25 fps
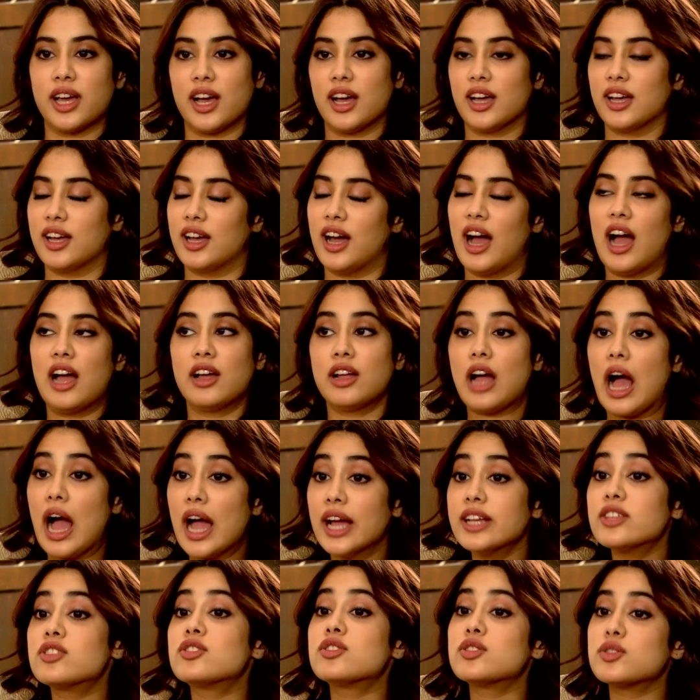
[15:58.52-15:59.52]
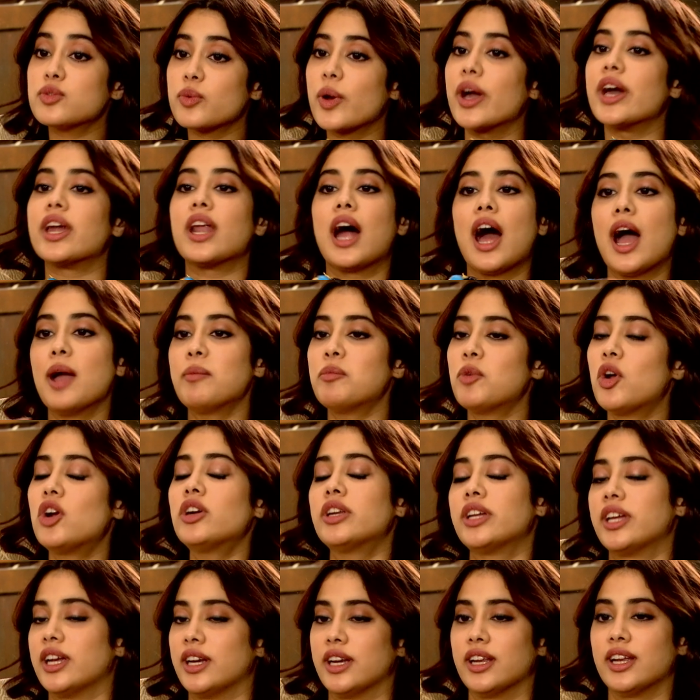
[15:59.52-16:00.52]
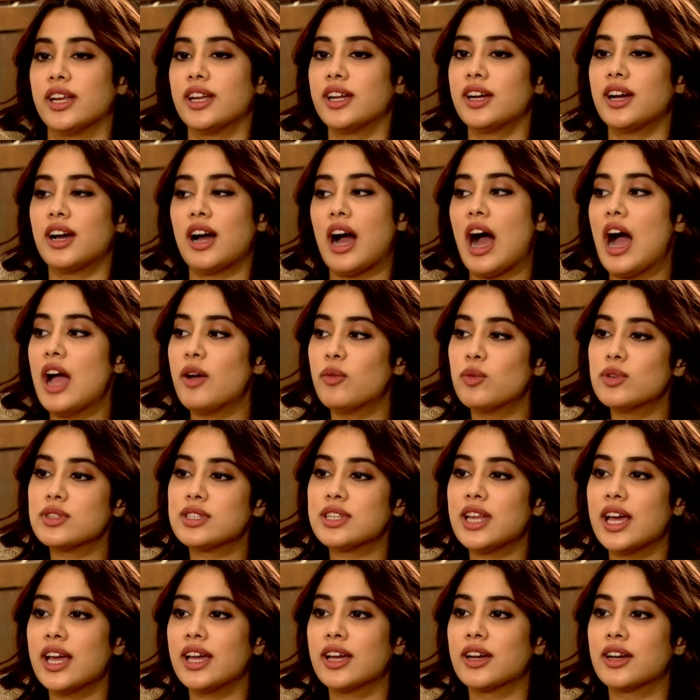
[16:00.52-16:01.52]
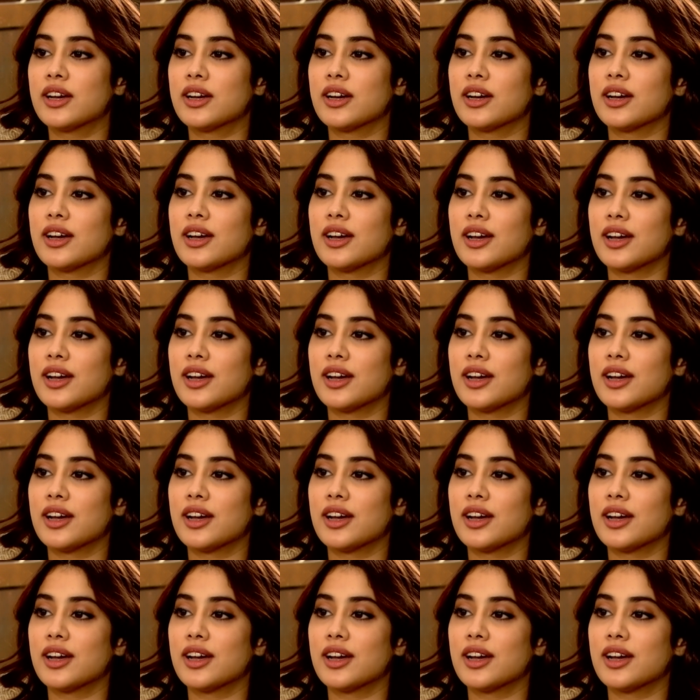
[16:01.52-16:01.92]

I swear, I'm not kidding. I was like,